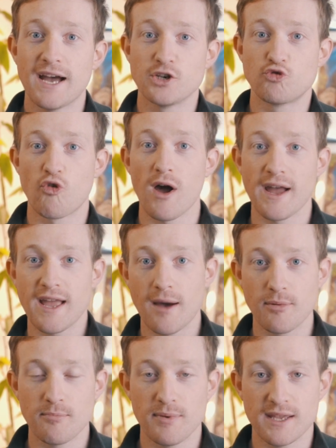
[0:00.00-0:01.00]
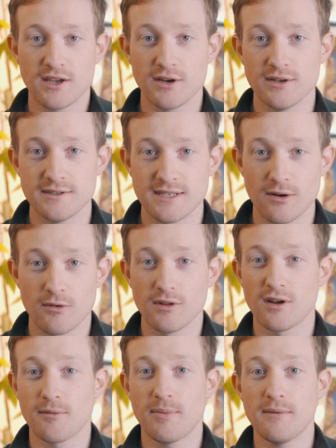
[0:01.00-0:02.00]
dry up because there were a
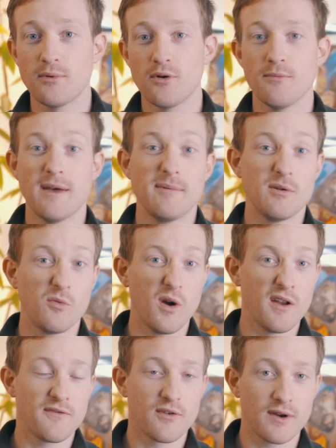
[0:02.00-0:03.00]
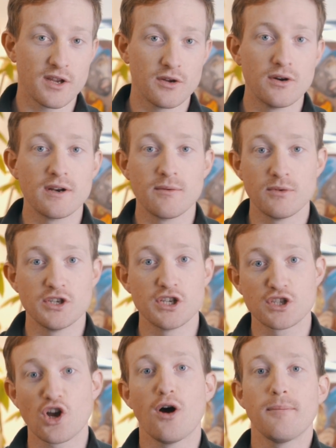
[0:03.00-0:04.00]
lot of people who maybe weren't very good and were
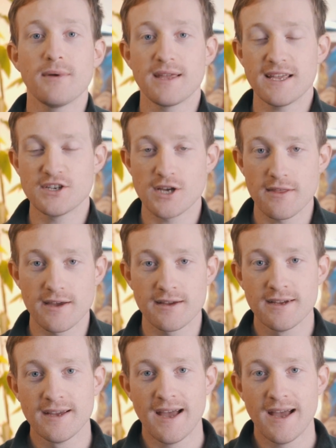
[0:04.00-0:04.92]
just copying each other.